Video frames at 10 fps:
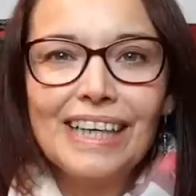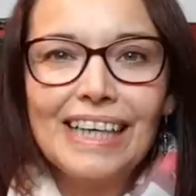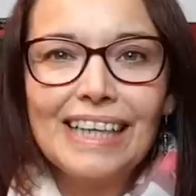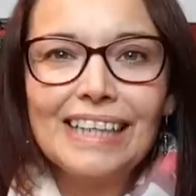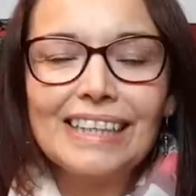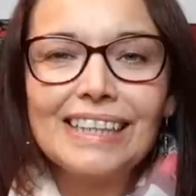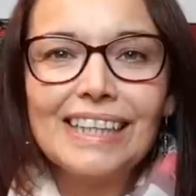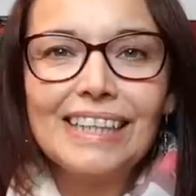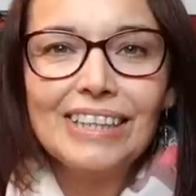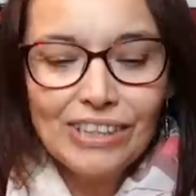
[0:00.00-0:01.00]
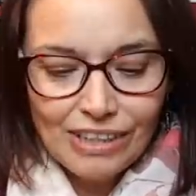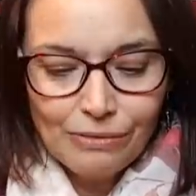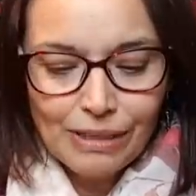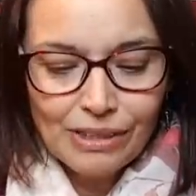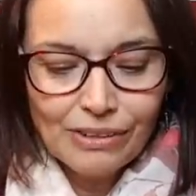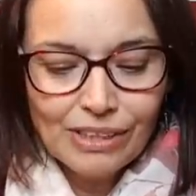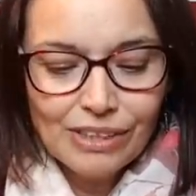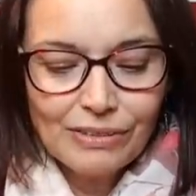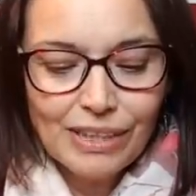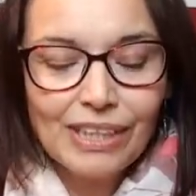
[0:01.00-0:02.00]
and then she went on
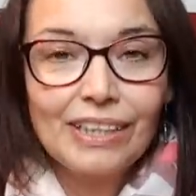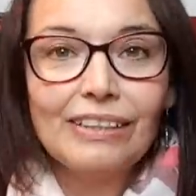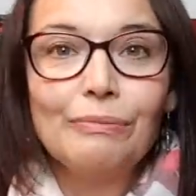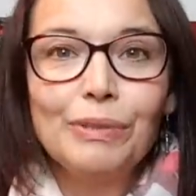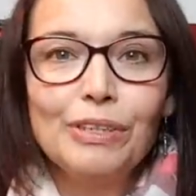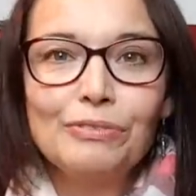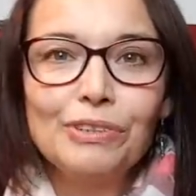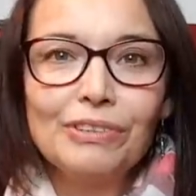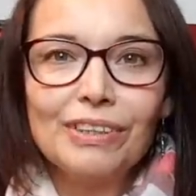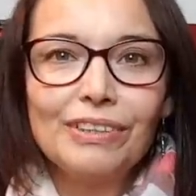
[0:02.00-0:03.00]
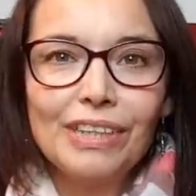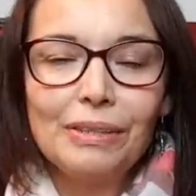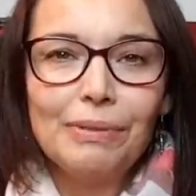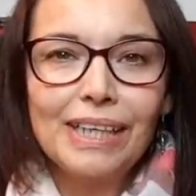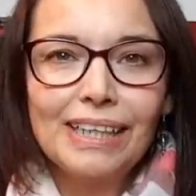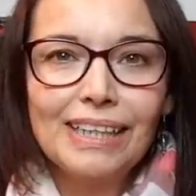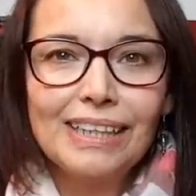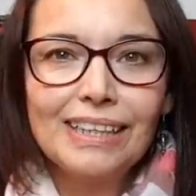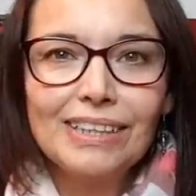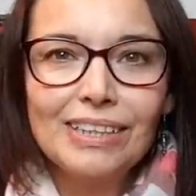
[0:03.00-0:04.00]
to her beautiful crochet
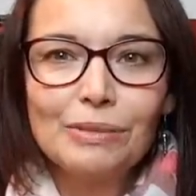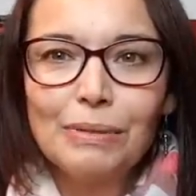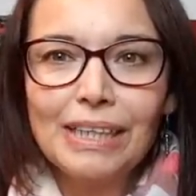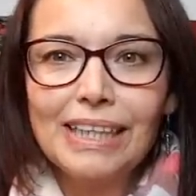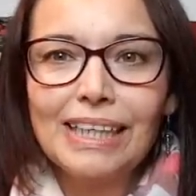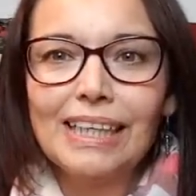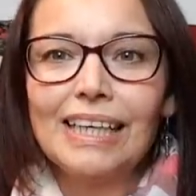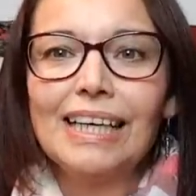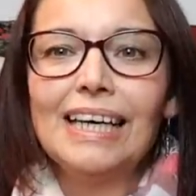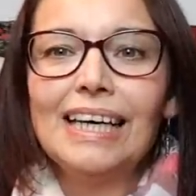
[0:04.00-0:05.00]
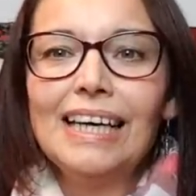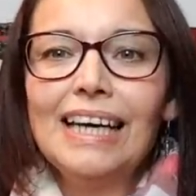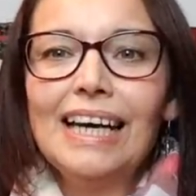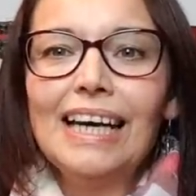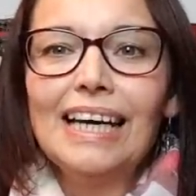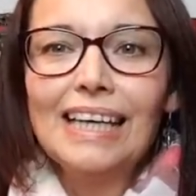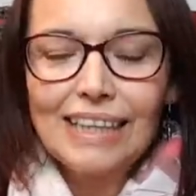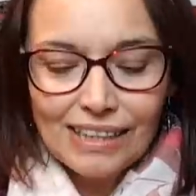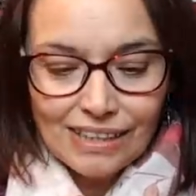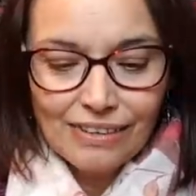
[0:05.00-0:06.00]
blanket that she's making.
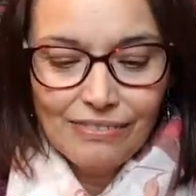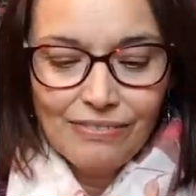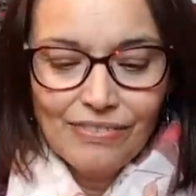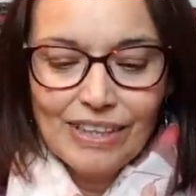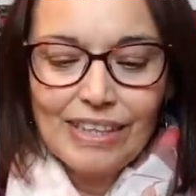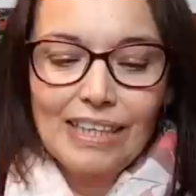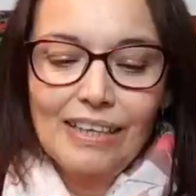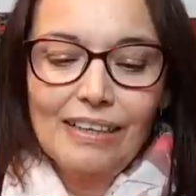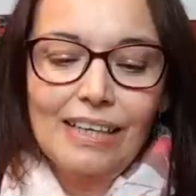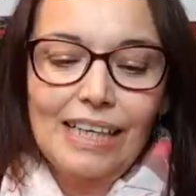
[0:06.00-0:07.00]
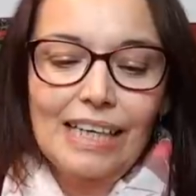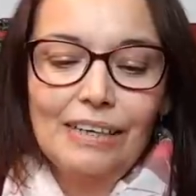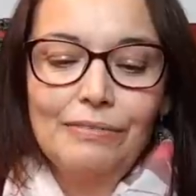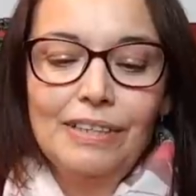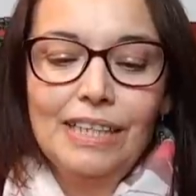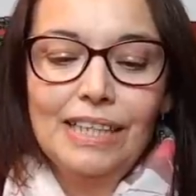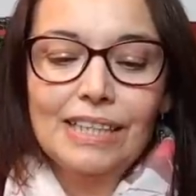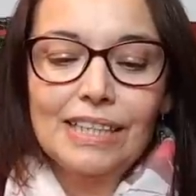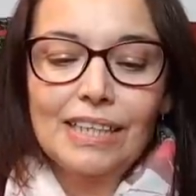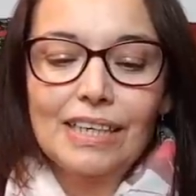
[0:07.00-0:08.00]
And so I have
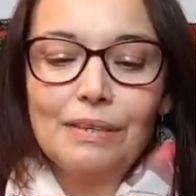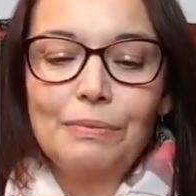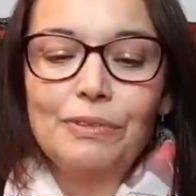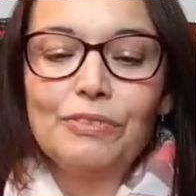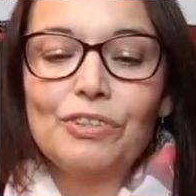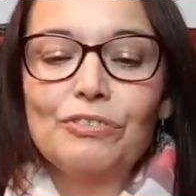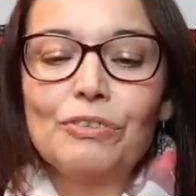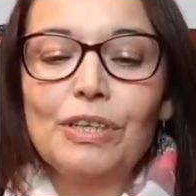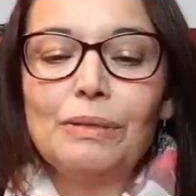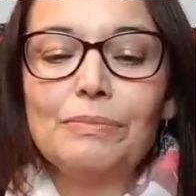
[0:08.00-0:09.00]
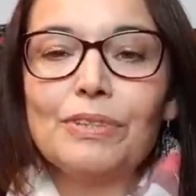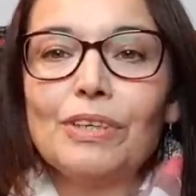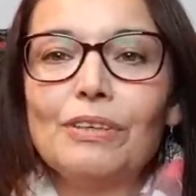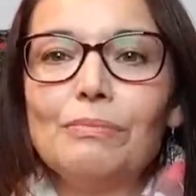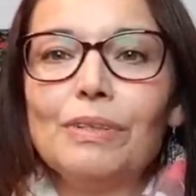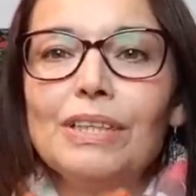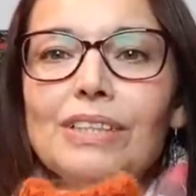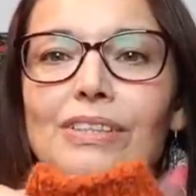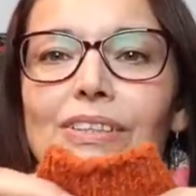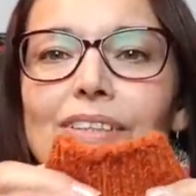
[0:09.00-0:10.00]
knit a couple of stripes on my
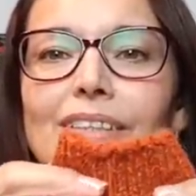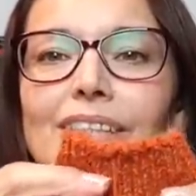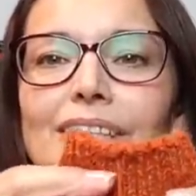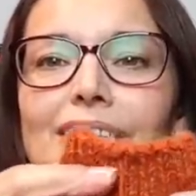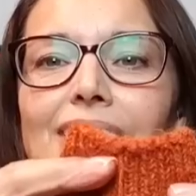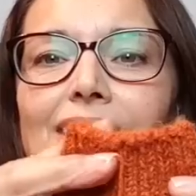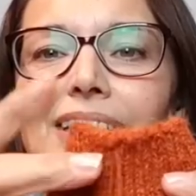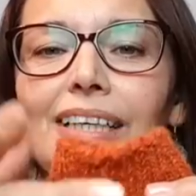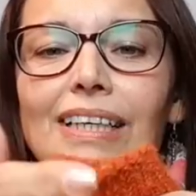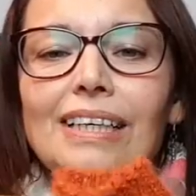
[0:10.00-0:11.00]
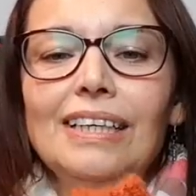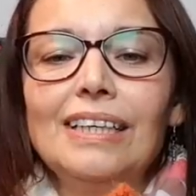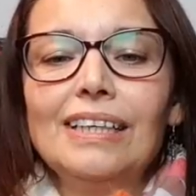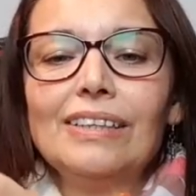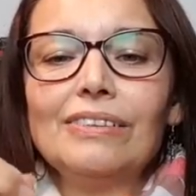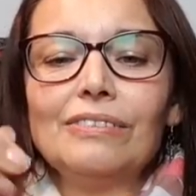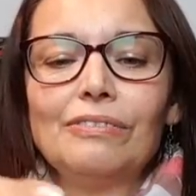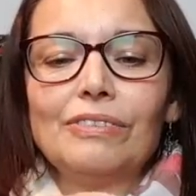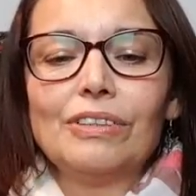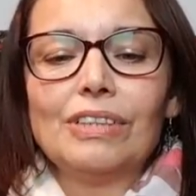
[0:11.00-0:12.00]
socks.
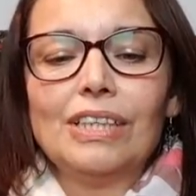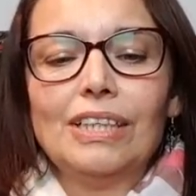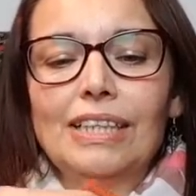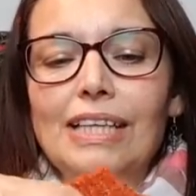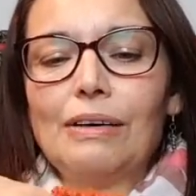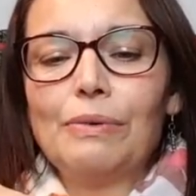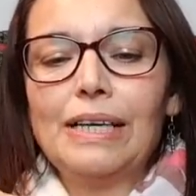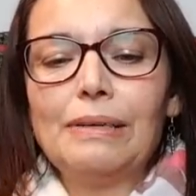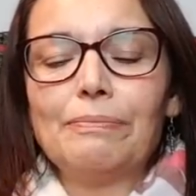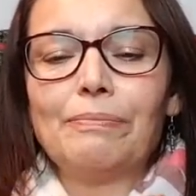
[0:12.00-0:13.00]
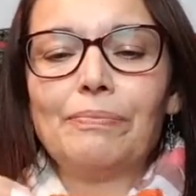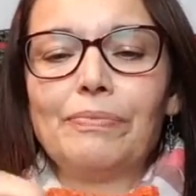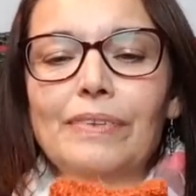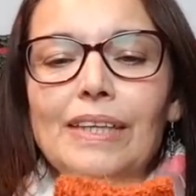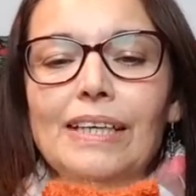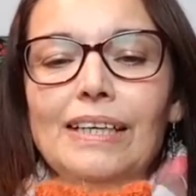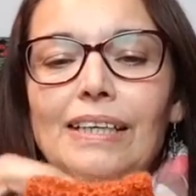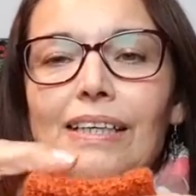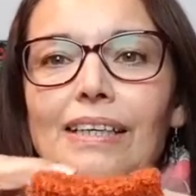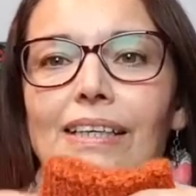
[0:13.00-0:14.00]
Oops, I'll turn it that way.
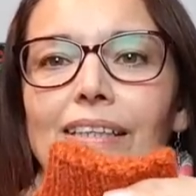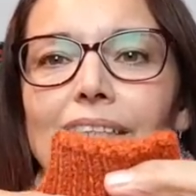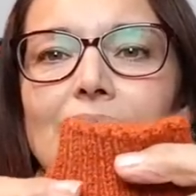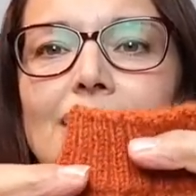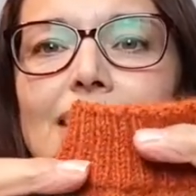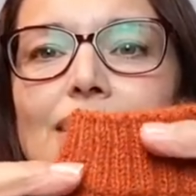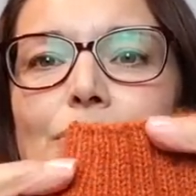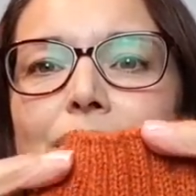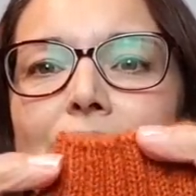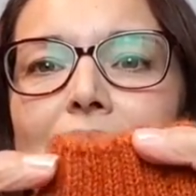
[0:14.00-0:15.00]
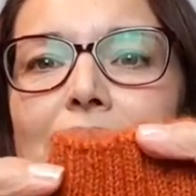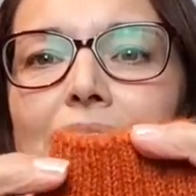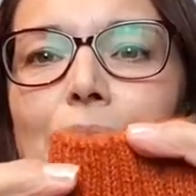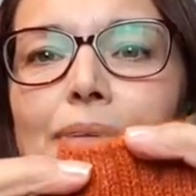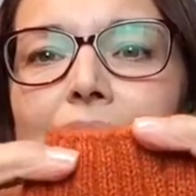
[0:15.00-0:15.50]
So that's where I am